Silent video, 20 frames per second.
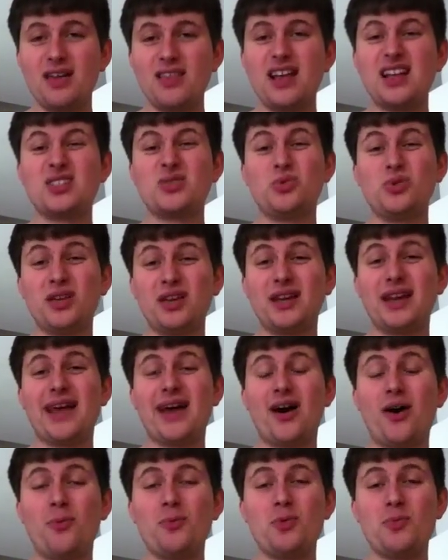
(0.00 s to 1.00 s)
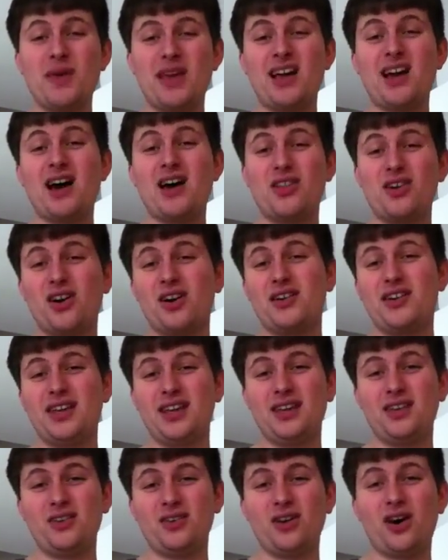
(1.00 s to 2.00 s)
that's really going to help you make other
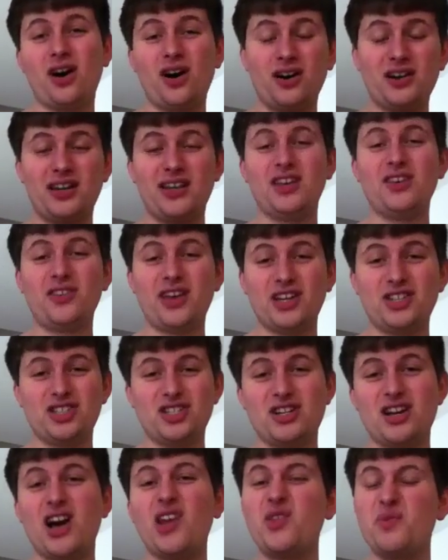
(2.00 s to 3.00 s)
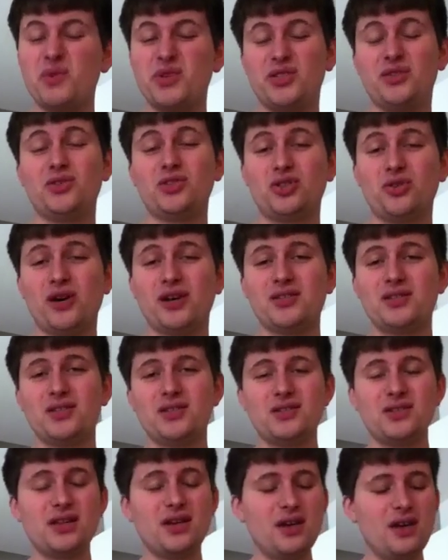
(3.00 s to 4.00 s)
articulation, other musical
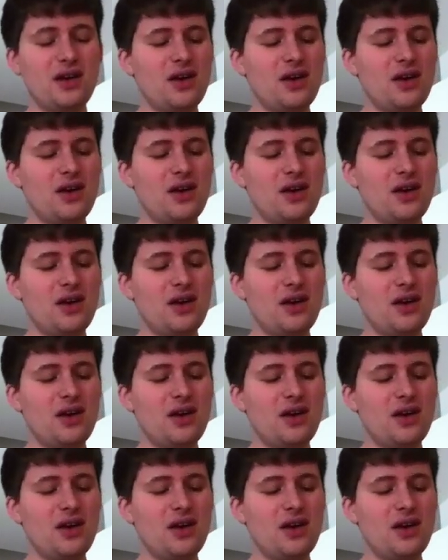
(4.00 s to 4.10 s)
choices.